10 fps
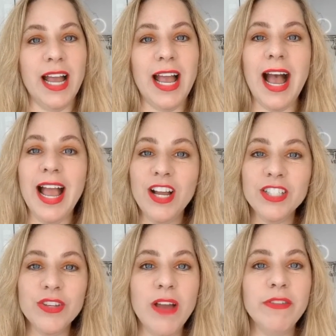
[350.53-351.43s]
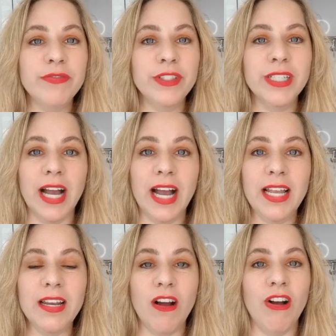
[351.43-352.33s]
I also have a free guide
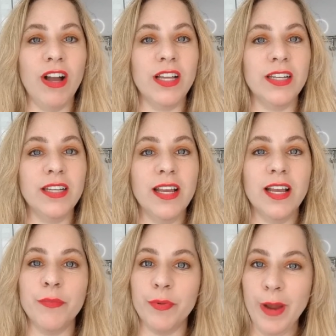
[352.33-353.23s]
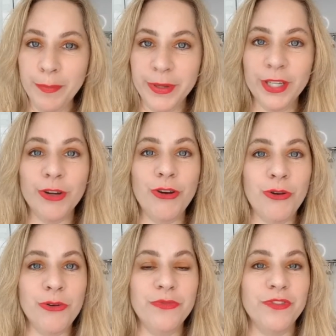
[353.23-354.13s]
on prepping your
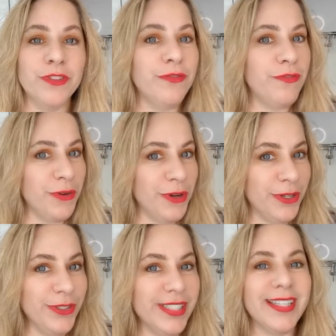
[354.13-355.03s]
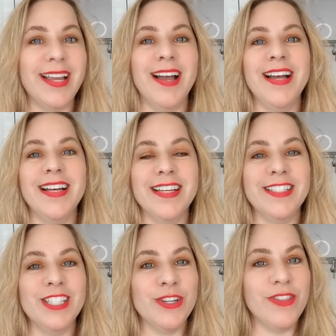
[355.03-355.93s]
home for photos, uh, and
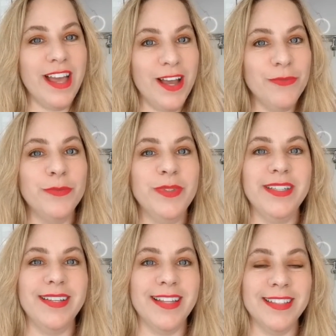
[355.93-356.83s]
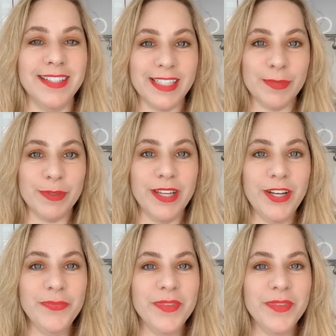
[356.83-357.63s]
so that will be in the links below.